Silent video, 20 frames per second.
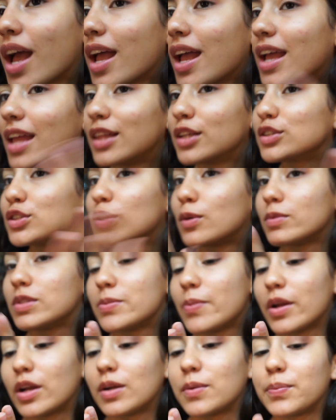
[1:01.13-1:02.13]
It looks so
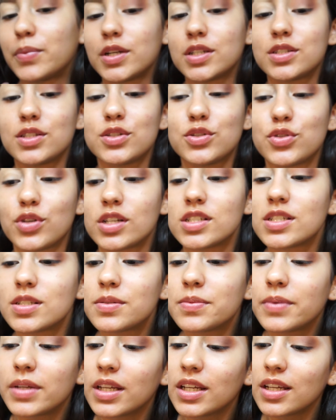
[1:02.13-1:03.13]
much better in person,
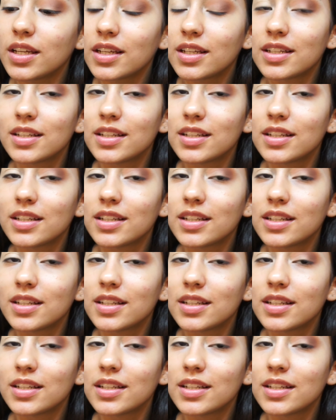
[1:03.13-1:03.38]
trust me.